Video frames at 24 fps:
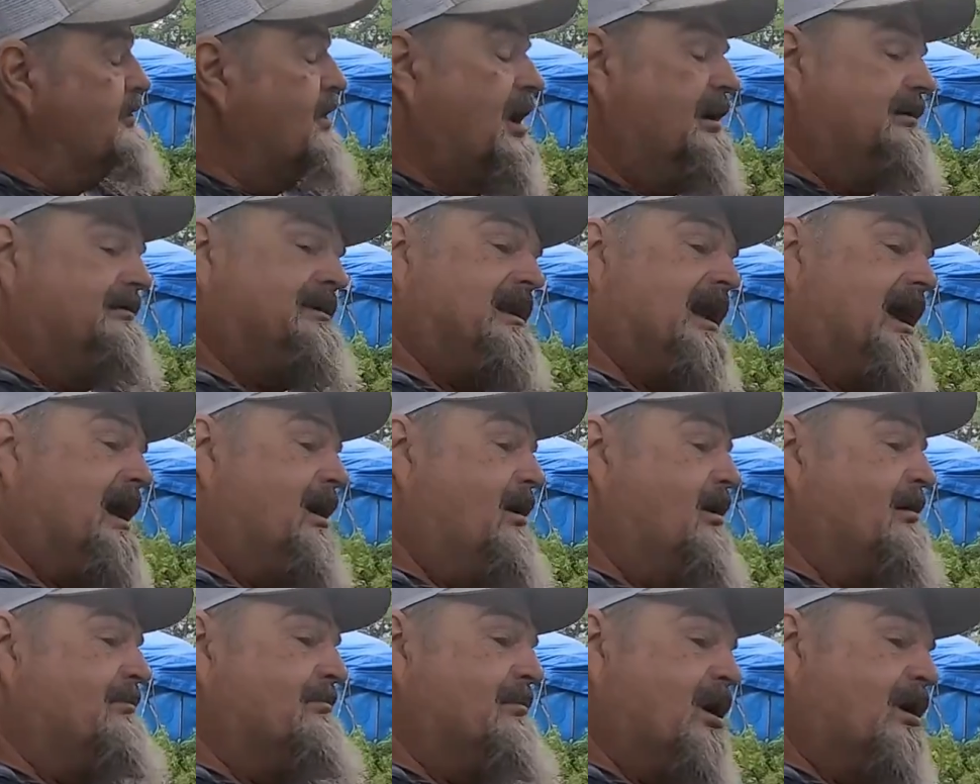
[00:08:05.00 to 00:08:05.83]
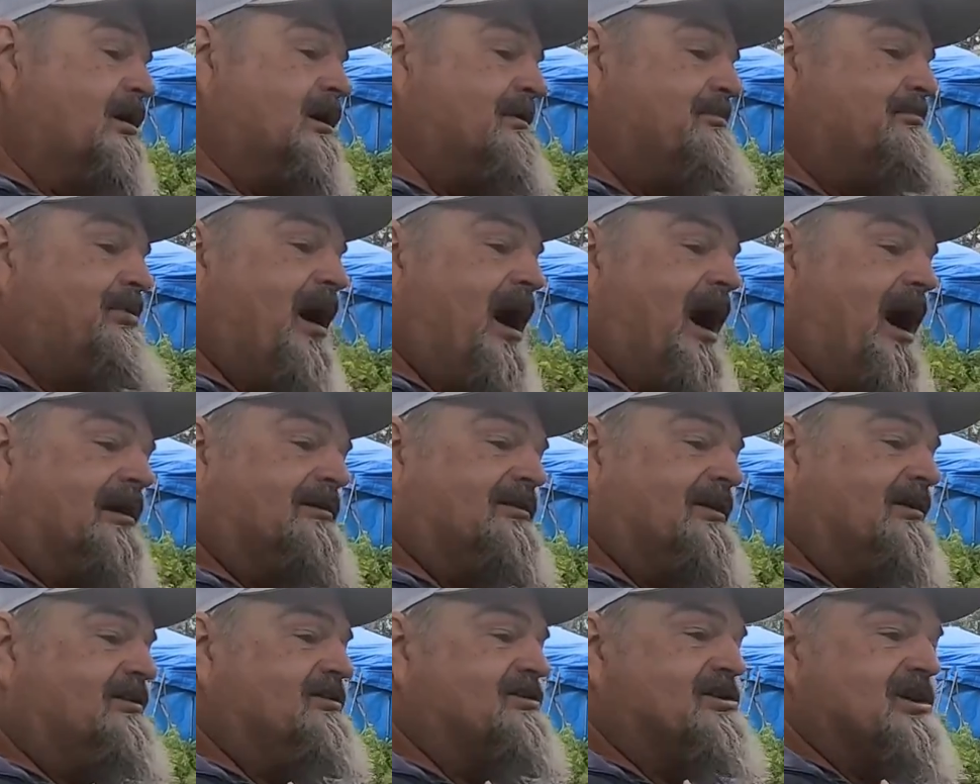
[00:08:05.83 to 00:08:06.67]
well, yeah, all oh, monkeypox.
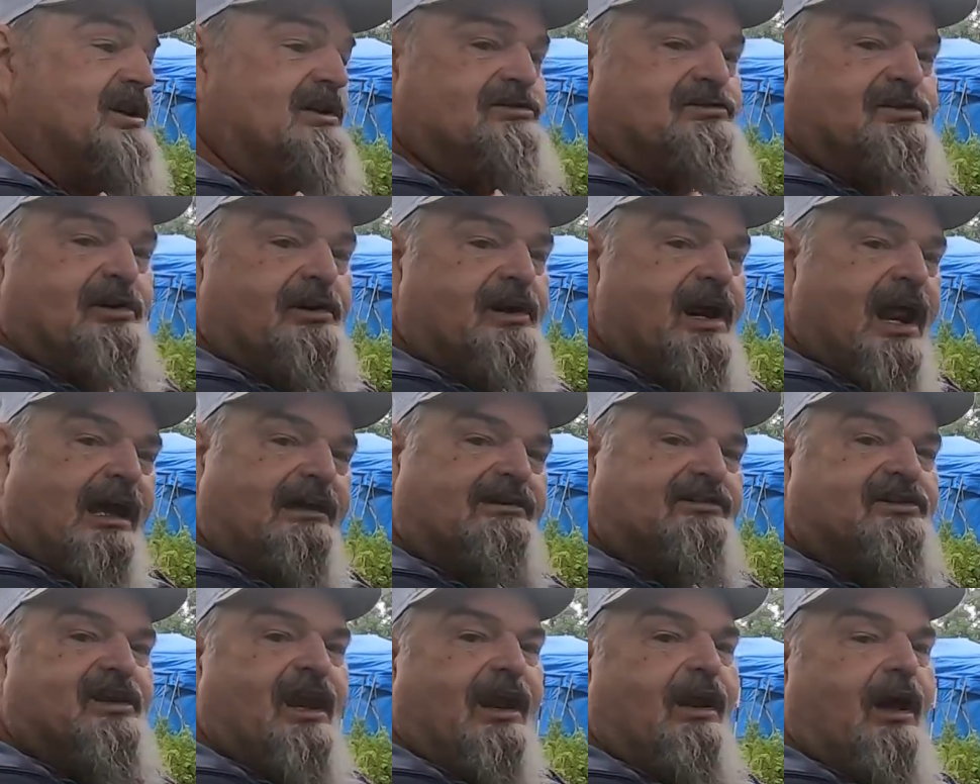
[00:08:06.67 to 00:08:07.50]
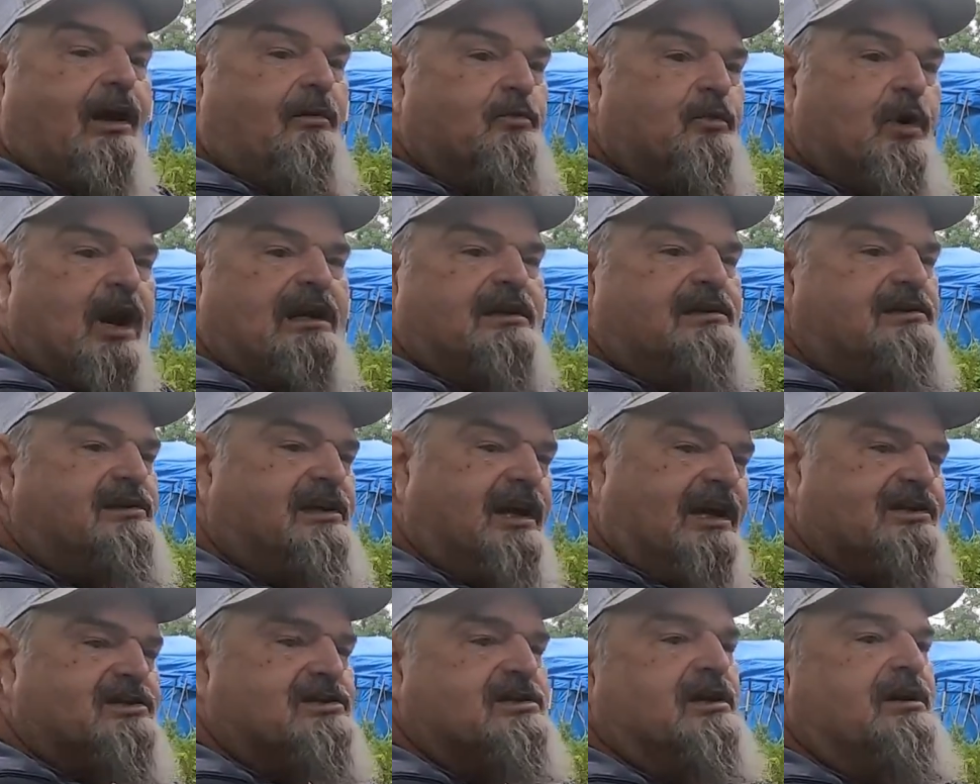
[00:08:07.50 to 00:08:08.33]
That's just their next
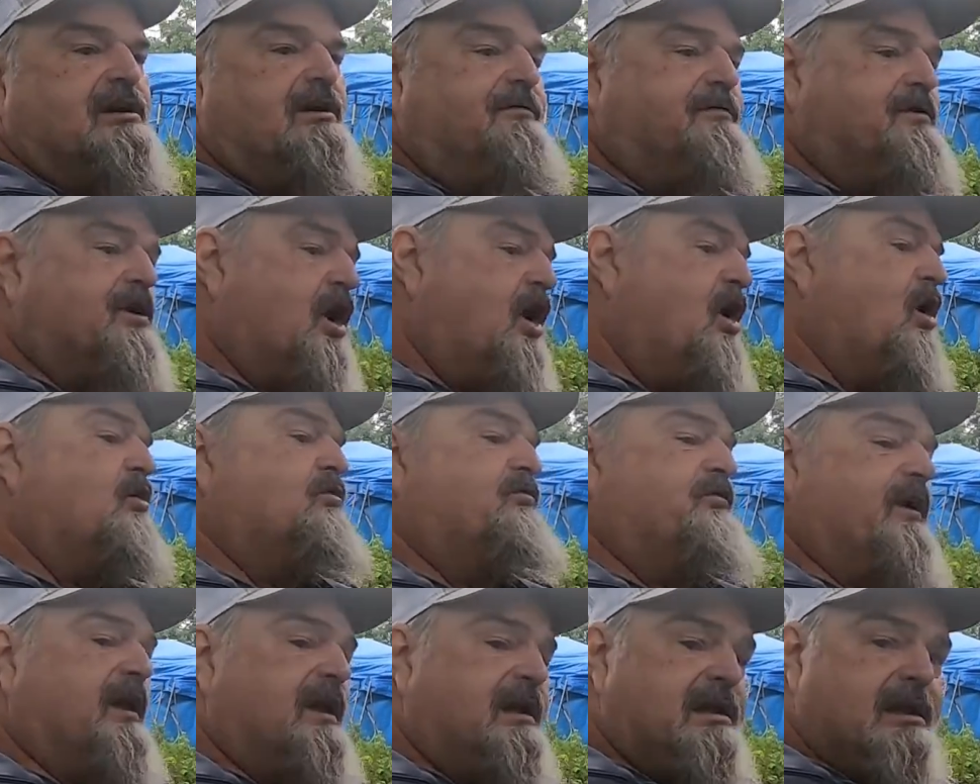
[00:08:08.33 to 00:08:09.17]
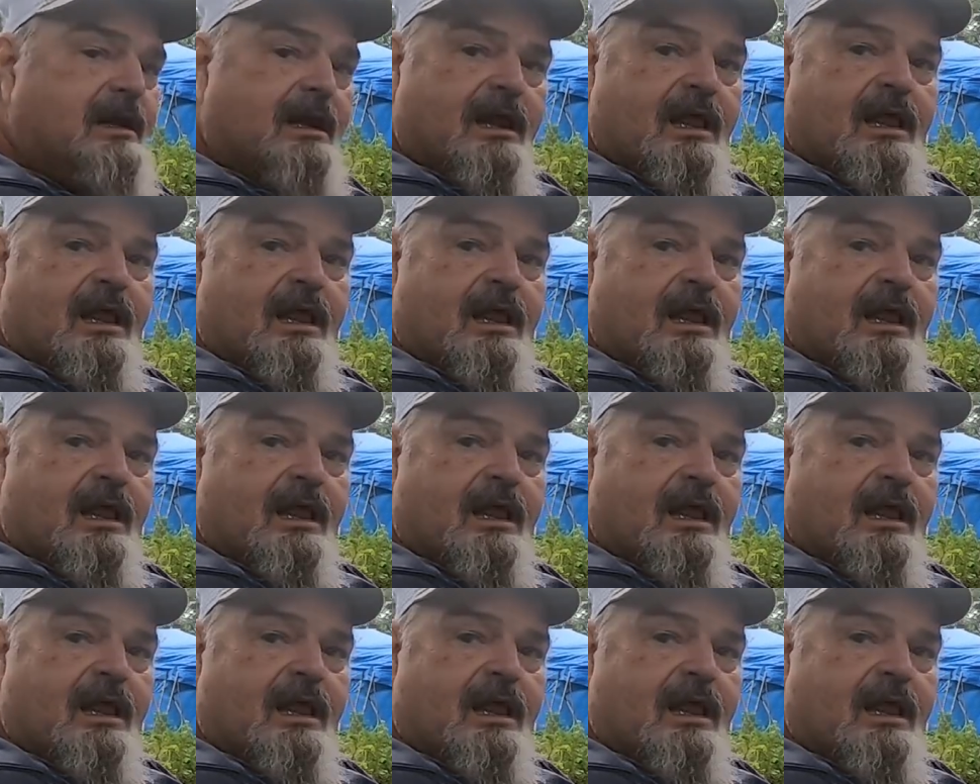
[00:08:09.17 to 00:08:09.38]
rendition of COVID.